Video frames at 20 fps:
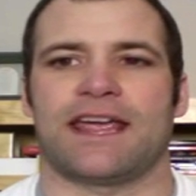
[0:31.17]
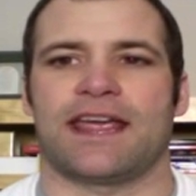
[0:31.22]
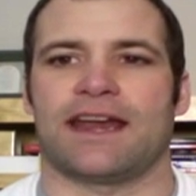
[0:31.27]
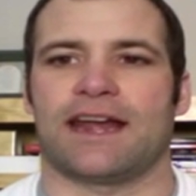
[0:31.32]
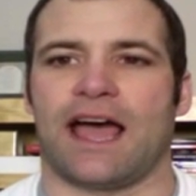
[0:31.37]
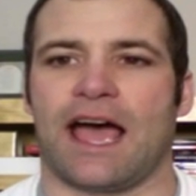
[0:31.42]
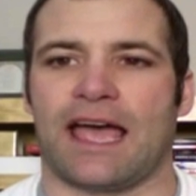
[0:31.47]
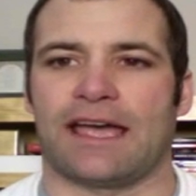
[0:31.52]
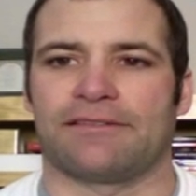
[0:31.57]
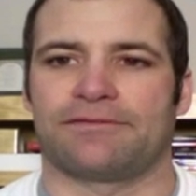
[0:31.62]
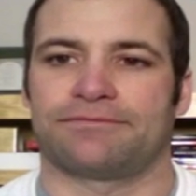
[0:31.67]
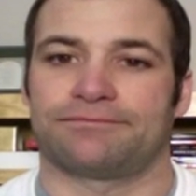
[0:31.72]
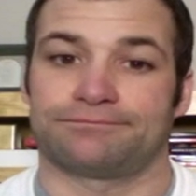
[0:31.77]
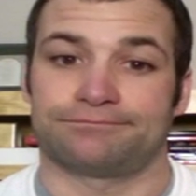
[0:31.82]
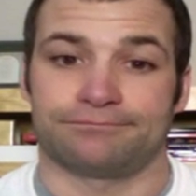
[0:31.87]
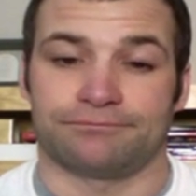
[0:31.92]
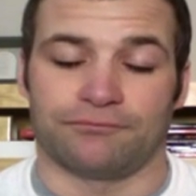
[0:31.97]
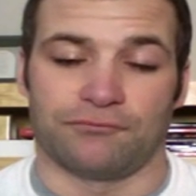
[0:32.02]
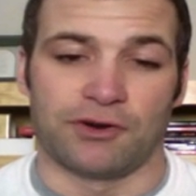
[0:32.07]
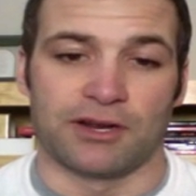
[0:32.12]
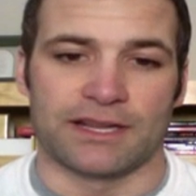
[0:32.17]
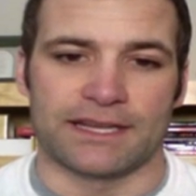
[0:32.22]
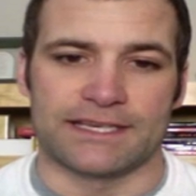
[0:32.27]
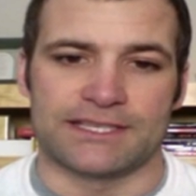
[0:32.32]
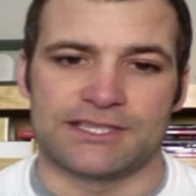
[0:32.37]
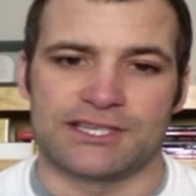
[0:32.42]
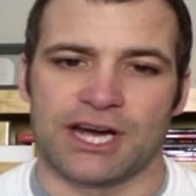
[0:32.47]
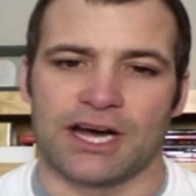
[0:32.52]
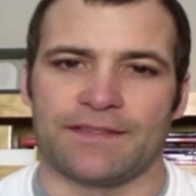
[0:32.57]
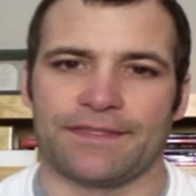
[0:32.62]
And I've really
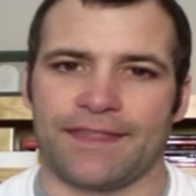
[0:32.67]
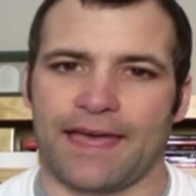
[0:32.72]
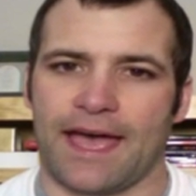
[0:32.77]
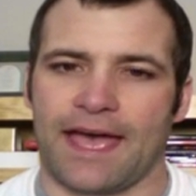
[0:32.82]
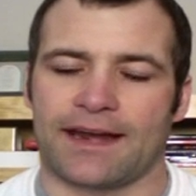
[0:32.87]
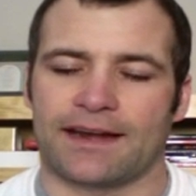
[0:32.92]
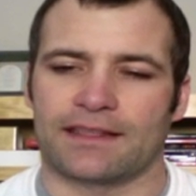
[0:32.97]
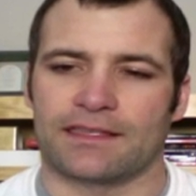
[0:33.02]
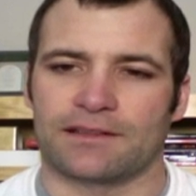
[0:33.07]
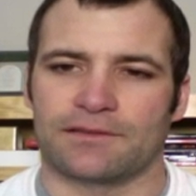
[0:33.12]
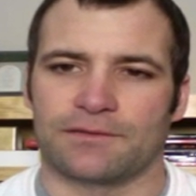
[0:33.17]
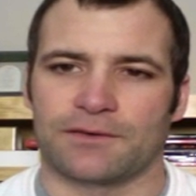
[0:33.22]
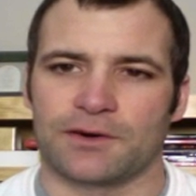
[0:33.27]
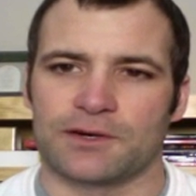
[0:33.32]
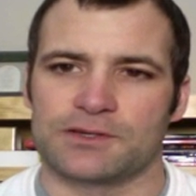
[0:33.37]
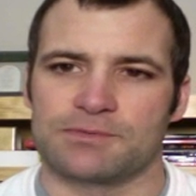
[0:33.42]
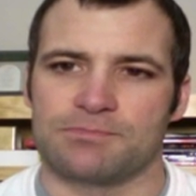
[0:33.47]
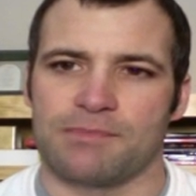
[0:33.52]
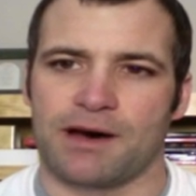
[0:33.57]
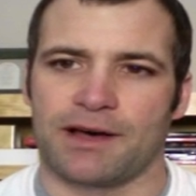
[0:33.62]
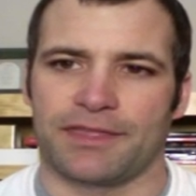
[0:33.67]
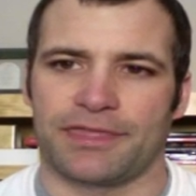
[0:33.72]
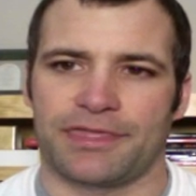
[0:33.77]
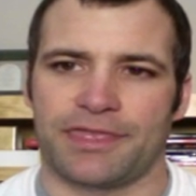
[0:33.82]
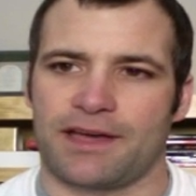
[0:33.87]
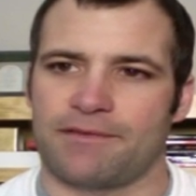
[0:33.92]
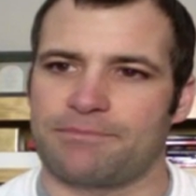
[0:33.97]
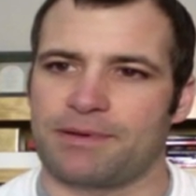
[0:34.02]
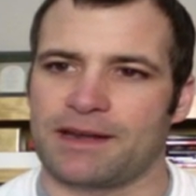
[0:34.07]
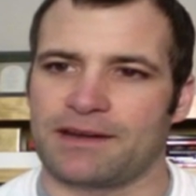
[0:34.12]
done that in the first month.
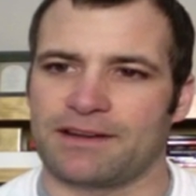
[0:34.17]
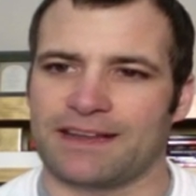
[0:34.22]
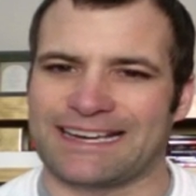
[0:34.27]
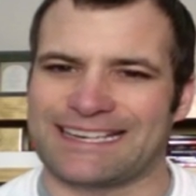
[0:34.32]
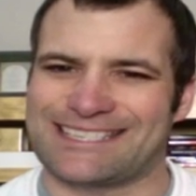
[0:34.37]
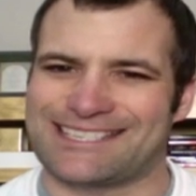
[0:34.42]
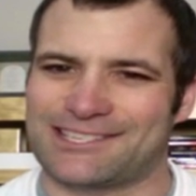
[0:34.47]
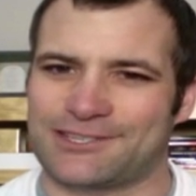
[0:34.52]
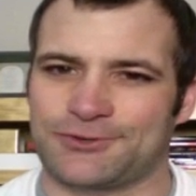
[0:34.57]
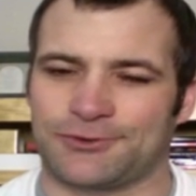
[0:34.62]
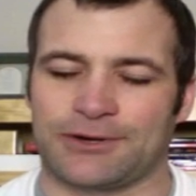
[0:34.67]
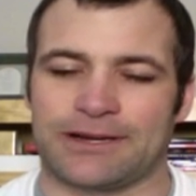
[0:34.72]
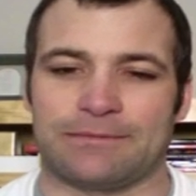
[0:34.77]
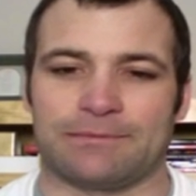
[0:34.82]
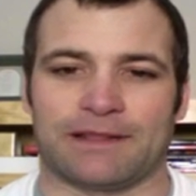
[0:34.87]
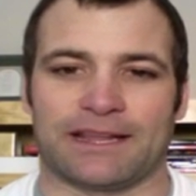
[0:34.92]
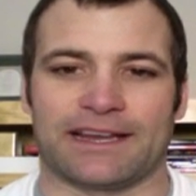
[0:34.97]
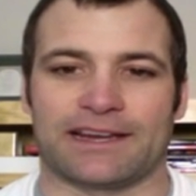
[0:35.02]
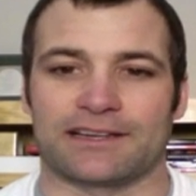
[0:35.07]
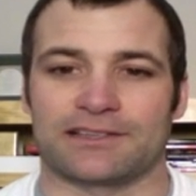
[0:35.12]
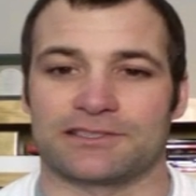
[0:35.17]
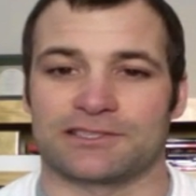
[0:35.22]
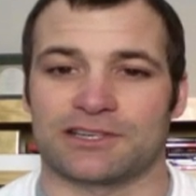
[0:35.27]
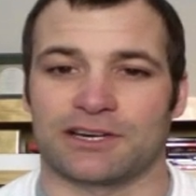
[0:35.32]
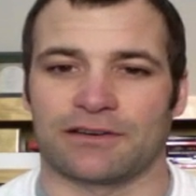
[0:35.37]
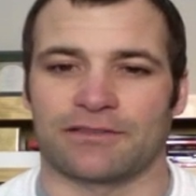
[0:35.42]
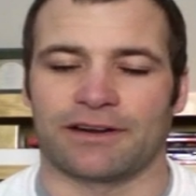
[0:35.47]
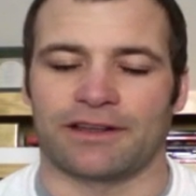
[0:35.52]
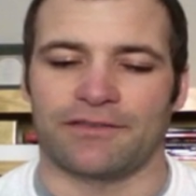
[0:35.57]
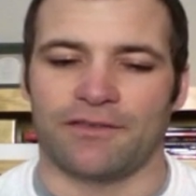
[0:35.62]
I've been extremely
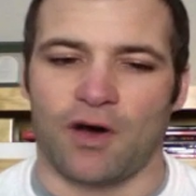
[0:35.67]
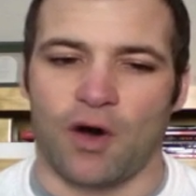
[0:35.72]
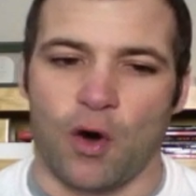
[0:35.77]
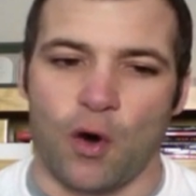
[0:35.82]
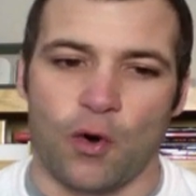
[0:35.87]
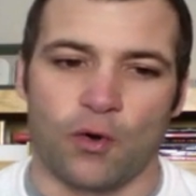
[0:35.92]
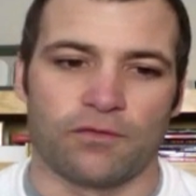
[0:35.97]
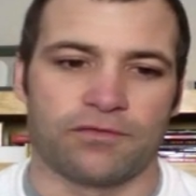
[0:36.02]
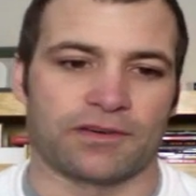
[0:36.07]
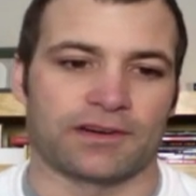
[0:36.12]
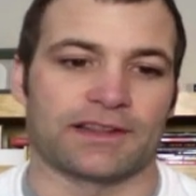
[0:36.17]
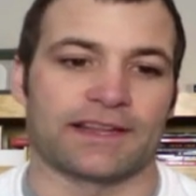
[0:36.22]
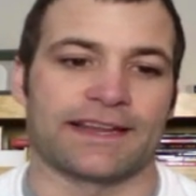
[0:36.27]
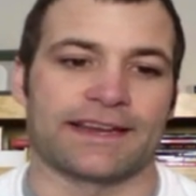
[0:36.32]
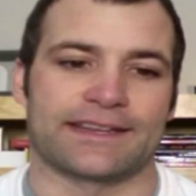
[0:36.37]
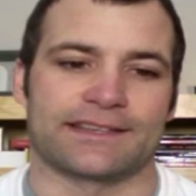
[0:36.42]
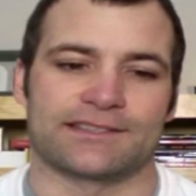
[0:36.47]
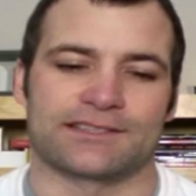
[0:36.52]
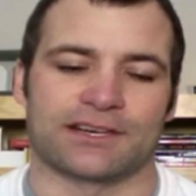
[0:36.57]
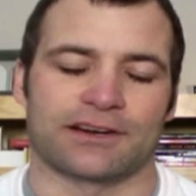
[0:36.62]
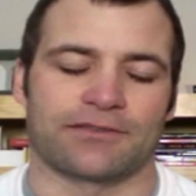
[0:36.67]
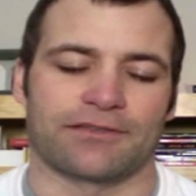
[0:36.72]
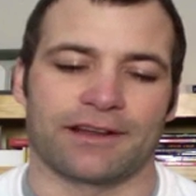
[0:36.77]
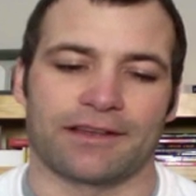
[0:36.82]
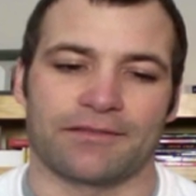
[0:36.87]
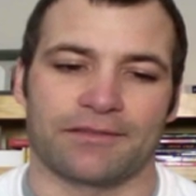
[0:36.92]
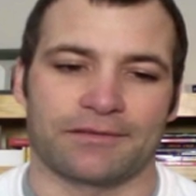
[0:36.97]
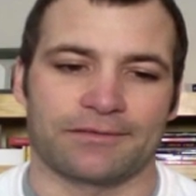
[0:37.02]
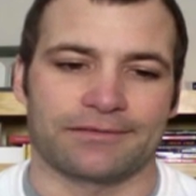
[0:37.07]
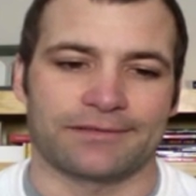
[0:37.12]
conservative, overly
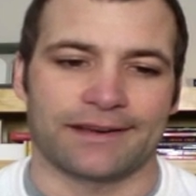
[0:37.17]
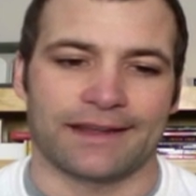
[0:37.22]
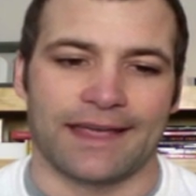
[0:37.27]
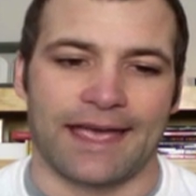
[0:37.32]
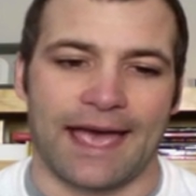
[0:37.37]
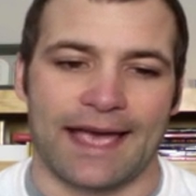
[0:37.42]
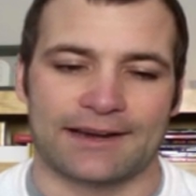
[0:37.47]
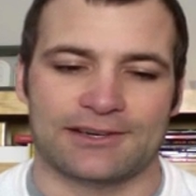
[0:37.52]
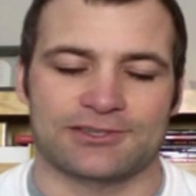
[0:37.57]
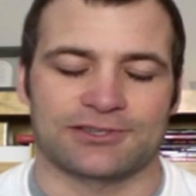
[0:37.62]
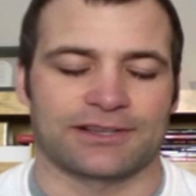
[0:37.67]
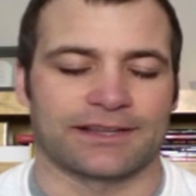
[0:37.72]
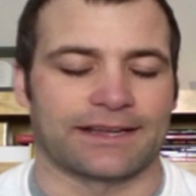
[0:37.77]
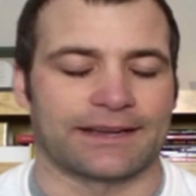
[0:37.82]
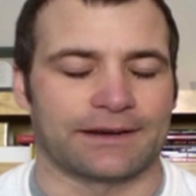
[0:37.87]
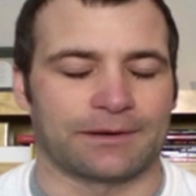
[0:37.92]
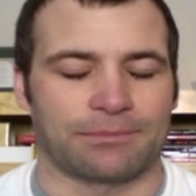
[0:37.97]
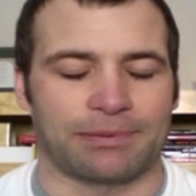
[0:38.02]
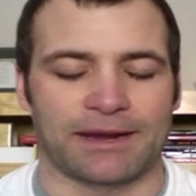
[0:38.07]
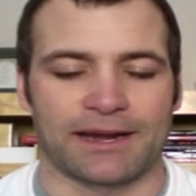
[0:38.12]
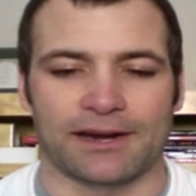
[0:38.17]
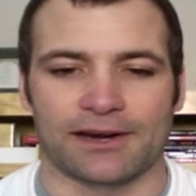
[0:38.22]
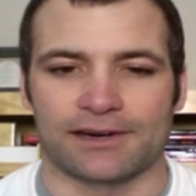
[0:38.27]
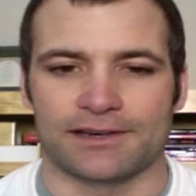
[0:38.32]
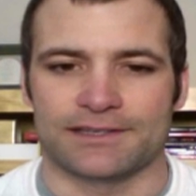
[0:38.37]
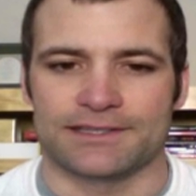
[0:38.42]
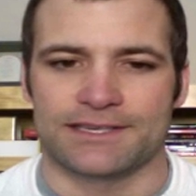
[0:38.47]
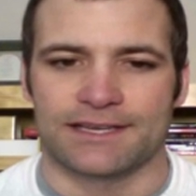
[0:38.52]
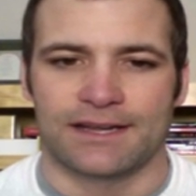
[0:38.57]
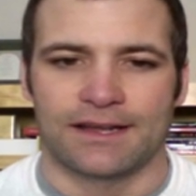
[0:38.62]
conservative, and actually it
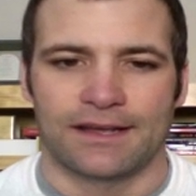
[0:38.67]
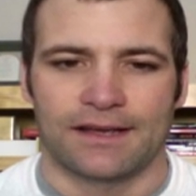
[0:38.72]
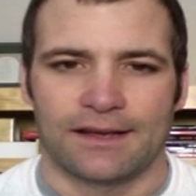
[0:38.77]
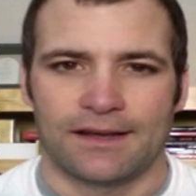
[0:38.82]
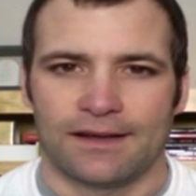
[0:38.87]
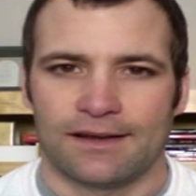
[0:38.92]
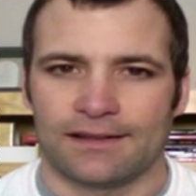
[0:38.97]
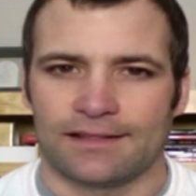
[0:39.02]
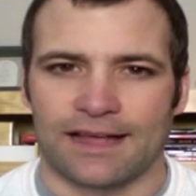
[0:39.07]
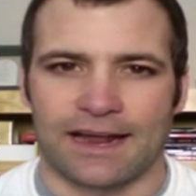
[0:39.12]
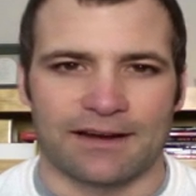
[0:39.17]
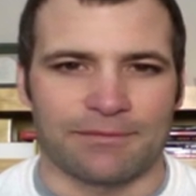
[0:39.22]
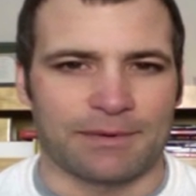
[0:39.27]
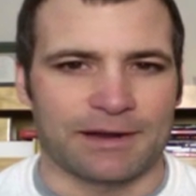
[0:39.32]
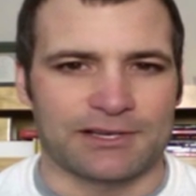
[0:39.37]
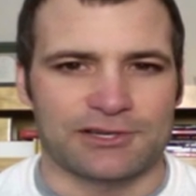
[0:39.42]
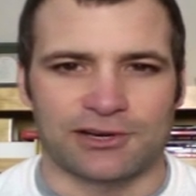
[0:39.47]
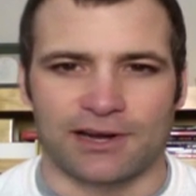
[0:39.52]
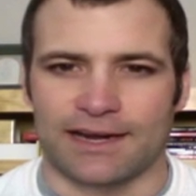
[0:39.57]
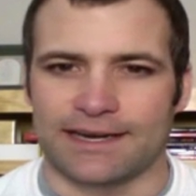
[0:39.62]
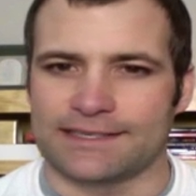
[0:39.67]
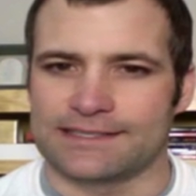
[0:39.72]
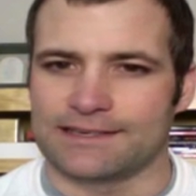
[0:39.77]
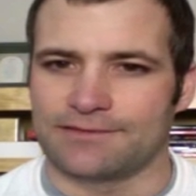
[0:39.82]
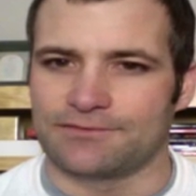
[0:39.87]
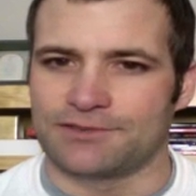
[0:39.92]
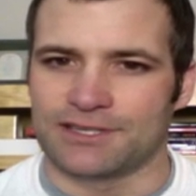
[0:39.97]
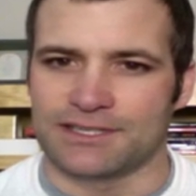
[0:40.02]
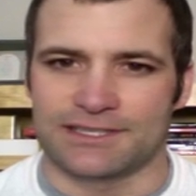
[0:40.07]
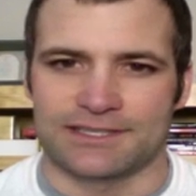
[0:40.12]
appears a lot of my trades have